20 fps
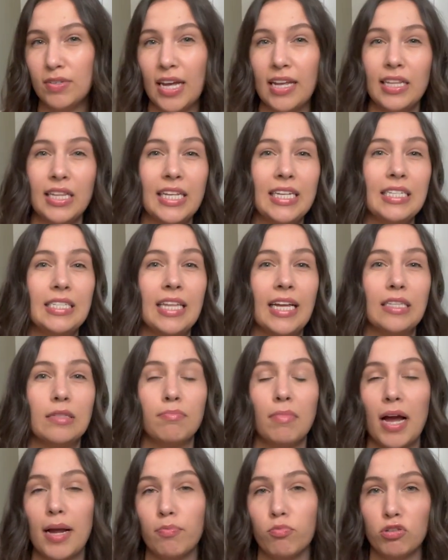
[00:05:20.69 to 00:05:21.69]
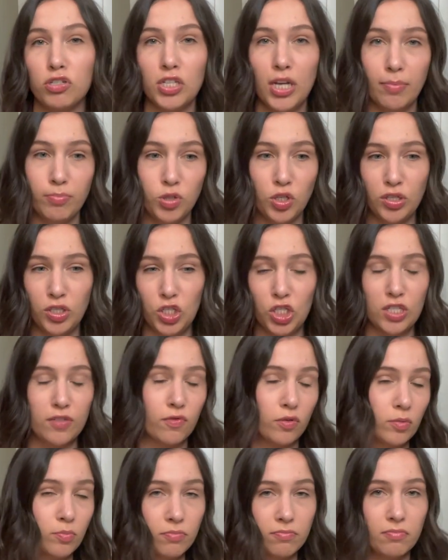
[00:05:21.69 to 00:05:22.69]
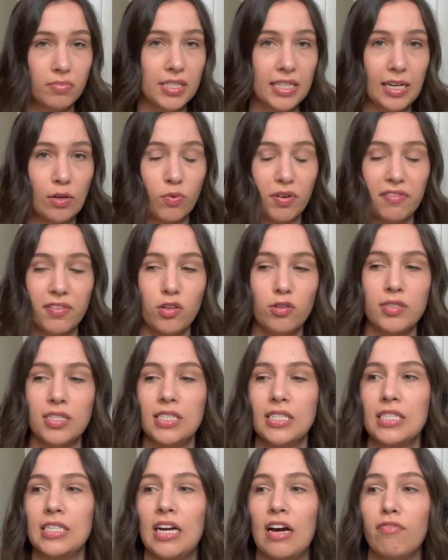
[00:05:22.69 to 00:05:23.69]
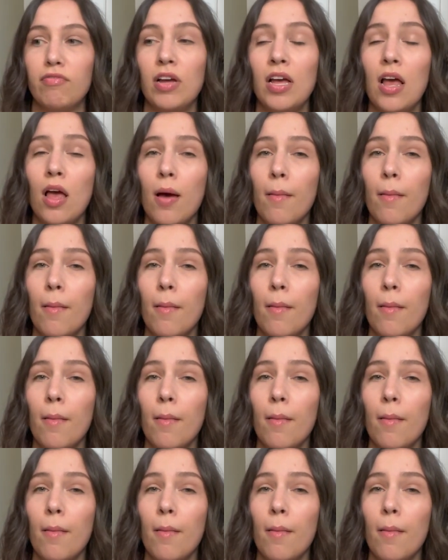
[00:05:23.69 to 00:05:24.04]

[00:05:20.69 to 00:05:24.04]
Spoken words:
At least that's my perception just from seeing reviews and stuff.